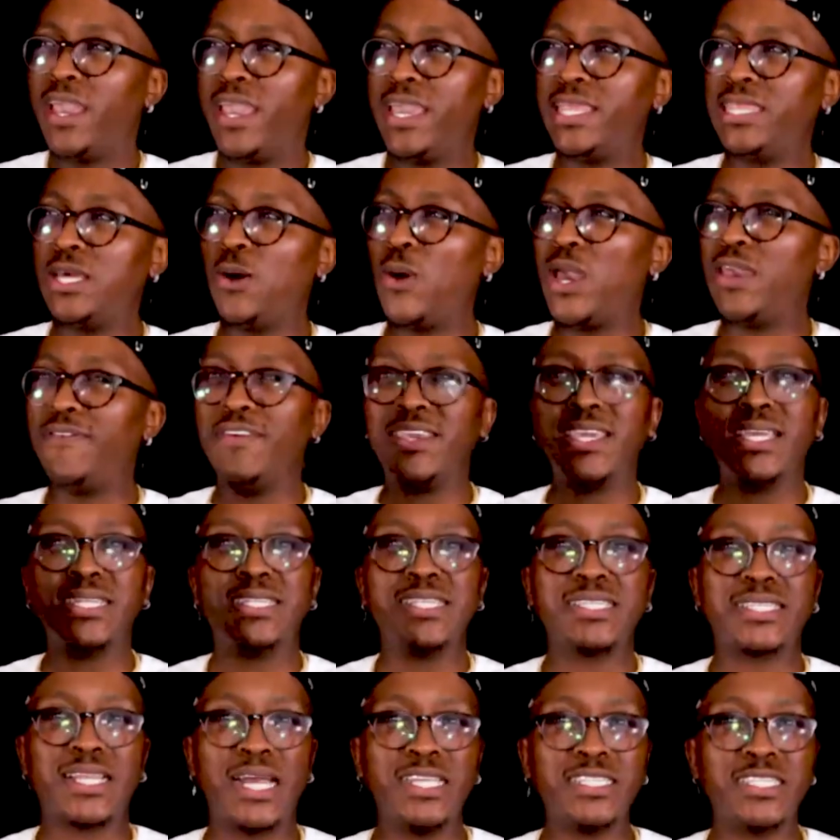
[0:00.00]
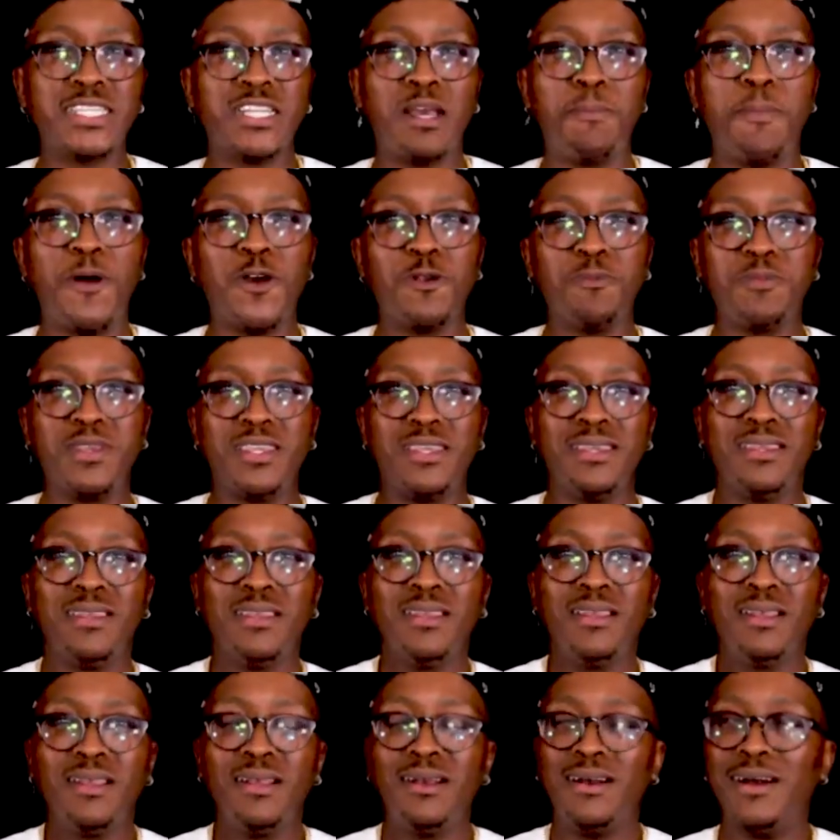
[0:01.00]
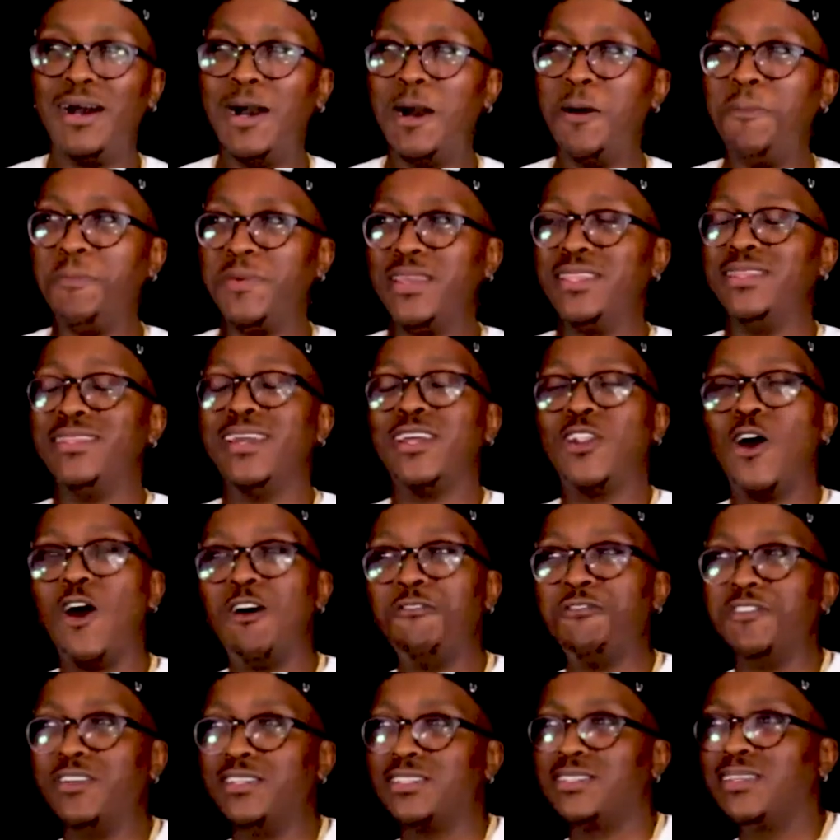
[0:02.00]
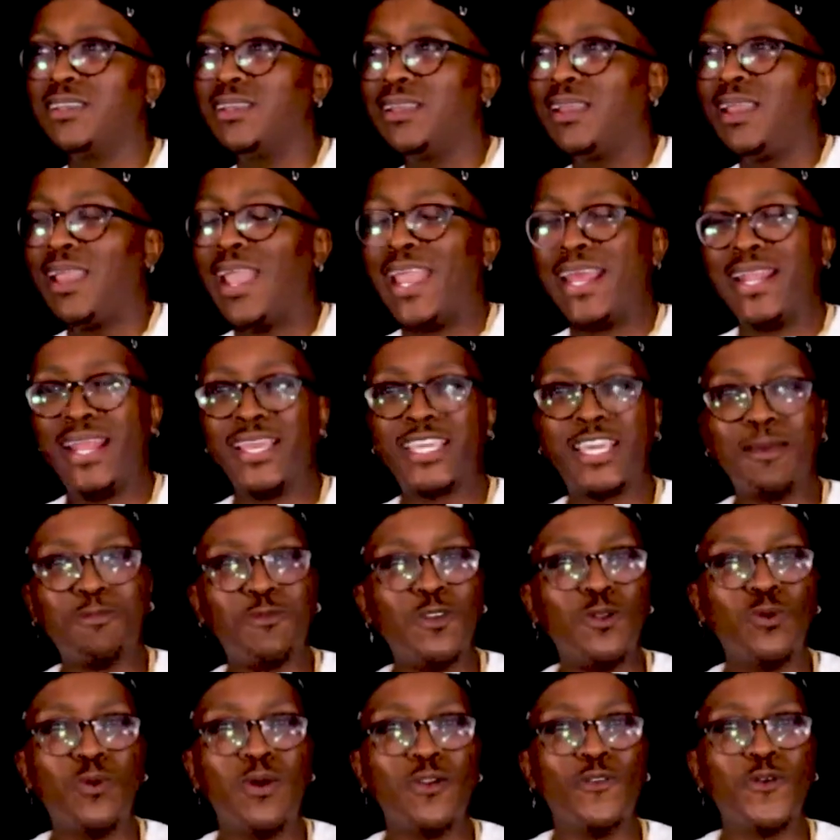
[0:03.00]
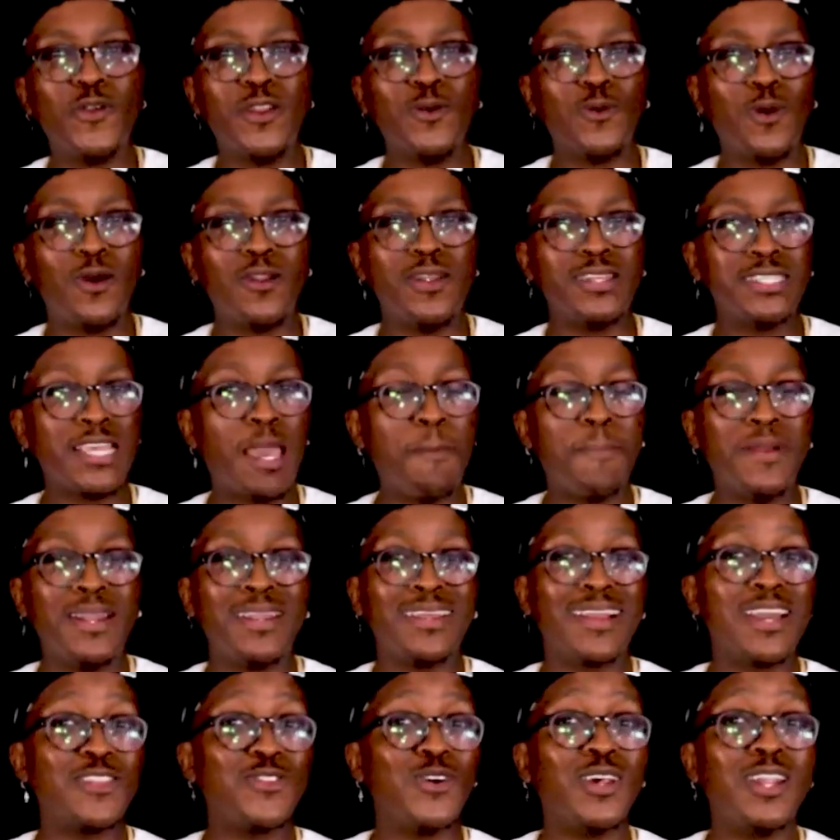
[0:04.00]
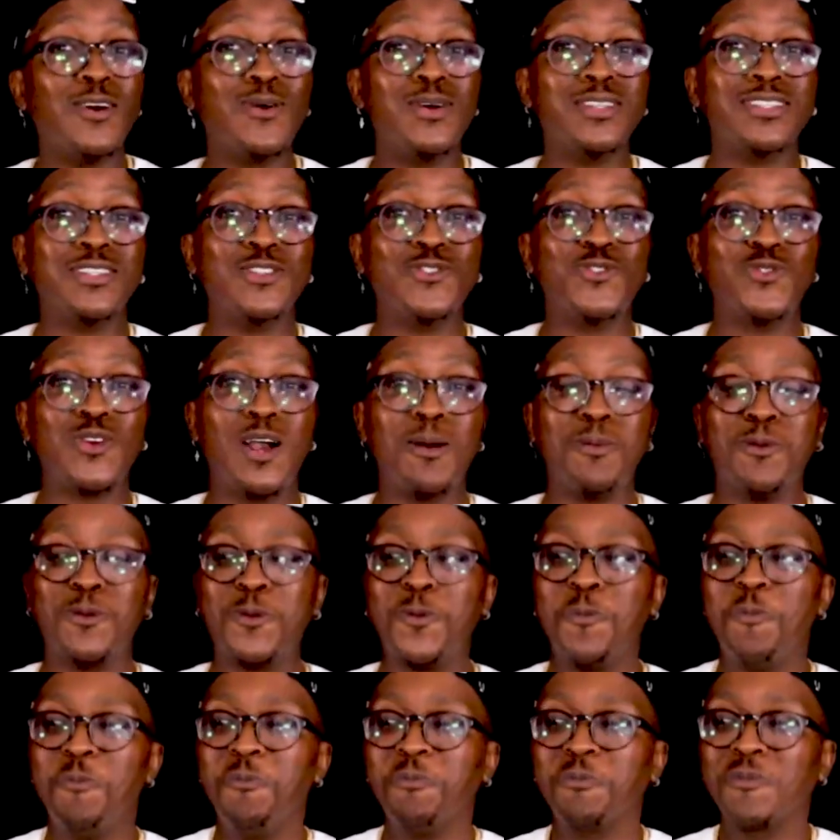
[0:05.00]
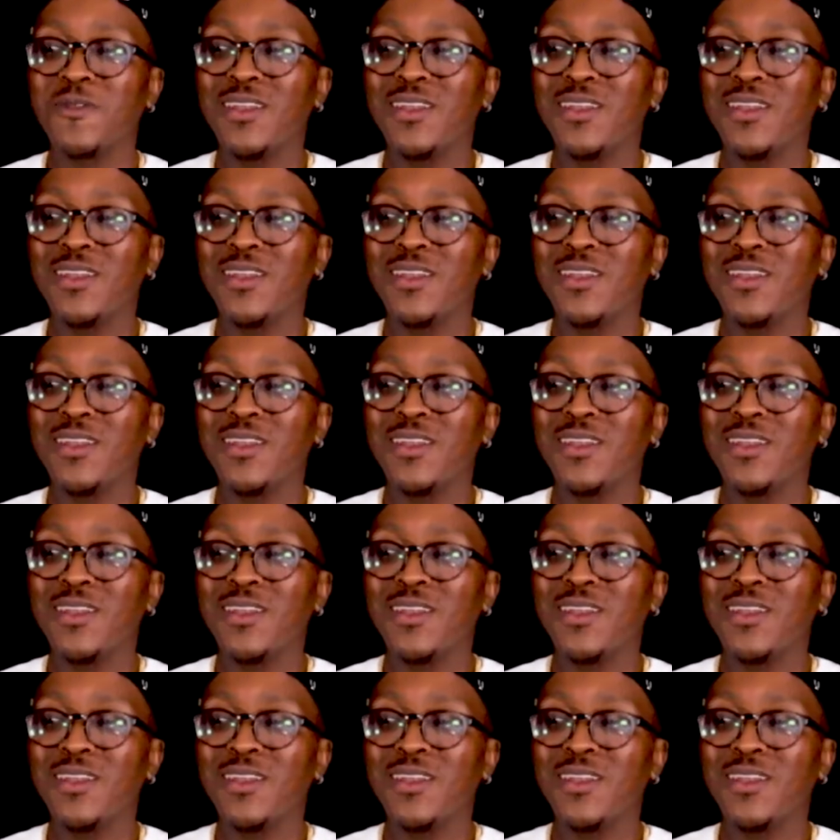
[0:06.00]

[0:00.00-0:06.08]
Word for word: And they were having a discussion about me um, in that office. And I kept on wondering what was happening. I thought I was in trouble.